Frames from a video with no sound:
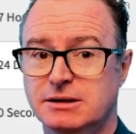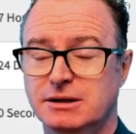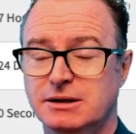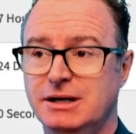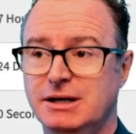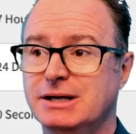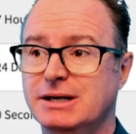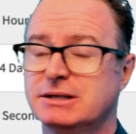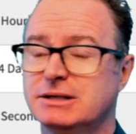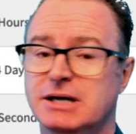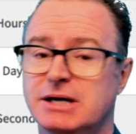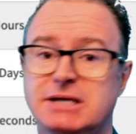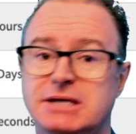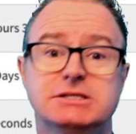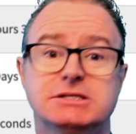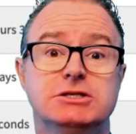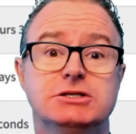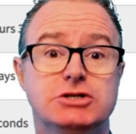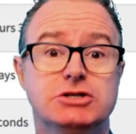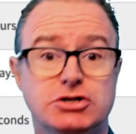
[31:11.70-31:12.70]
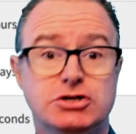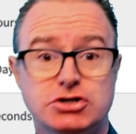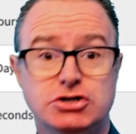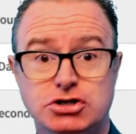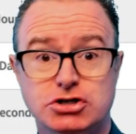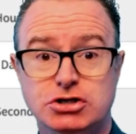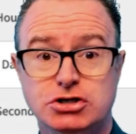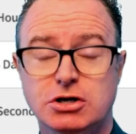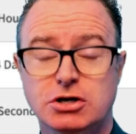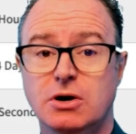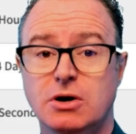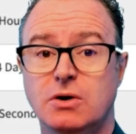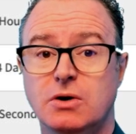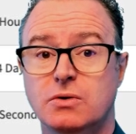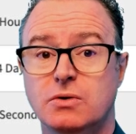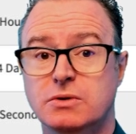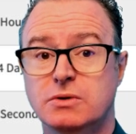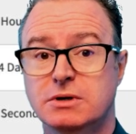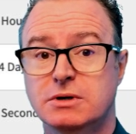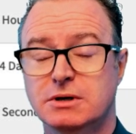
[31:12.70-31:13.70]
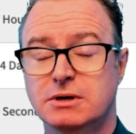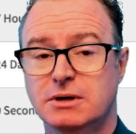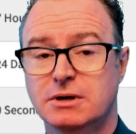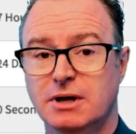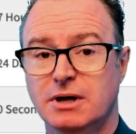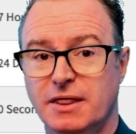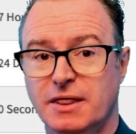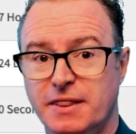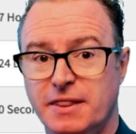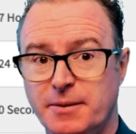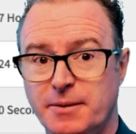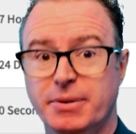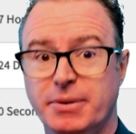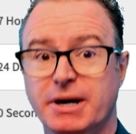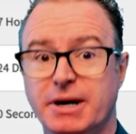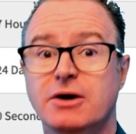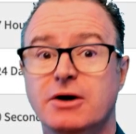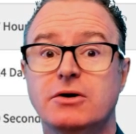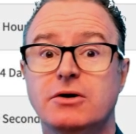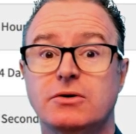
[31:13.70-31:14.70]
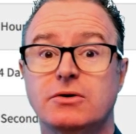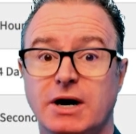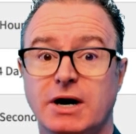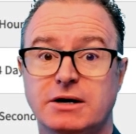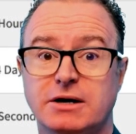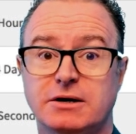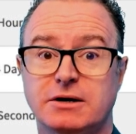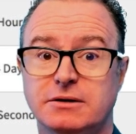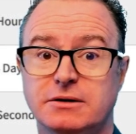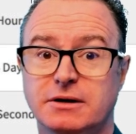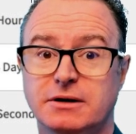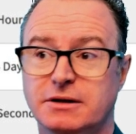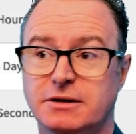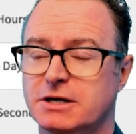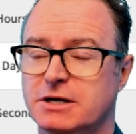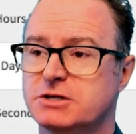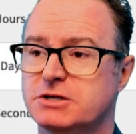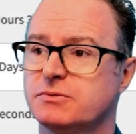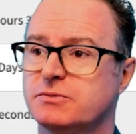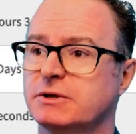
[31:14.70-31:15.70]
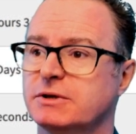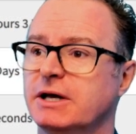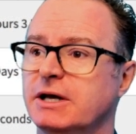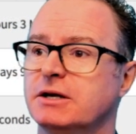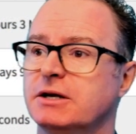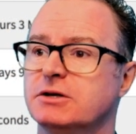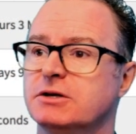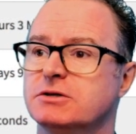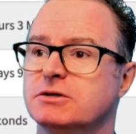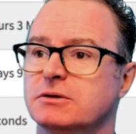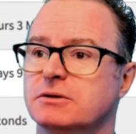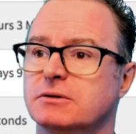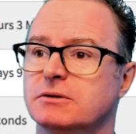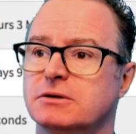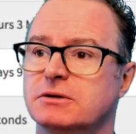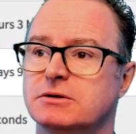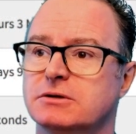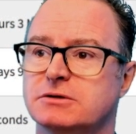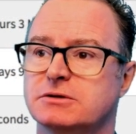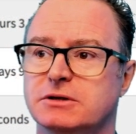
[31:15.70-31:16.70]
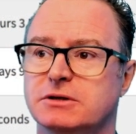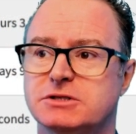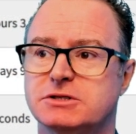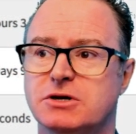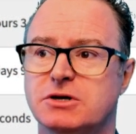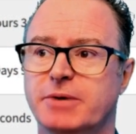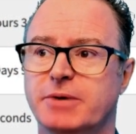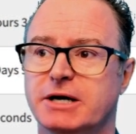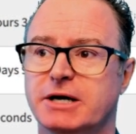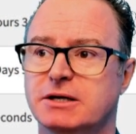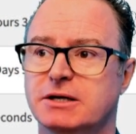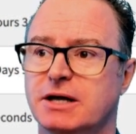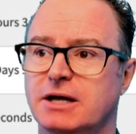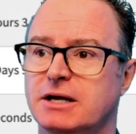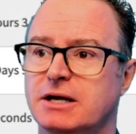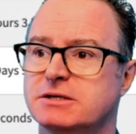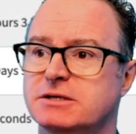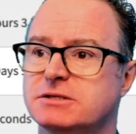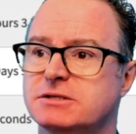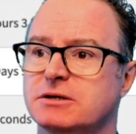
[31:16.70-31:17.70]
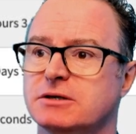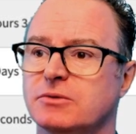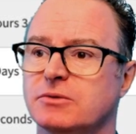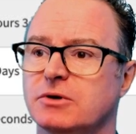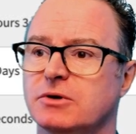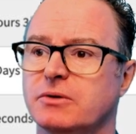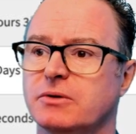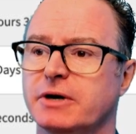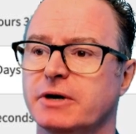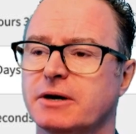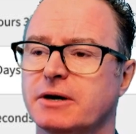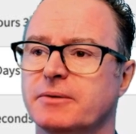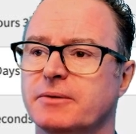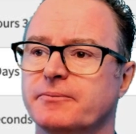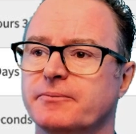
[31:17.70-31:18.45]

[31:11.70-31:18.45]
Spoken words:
it doesn't show the parent record that it's related to. So let's go back to that incident real quick.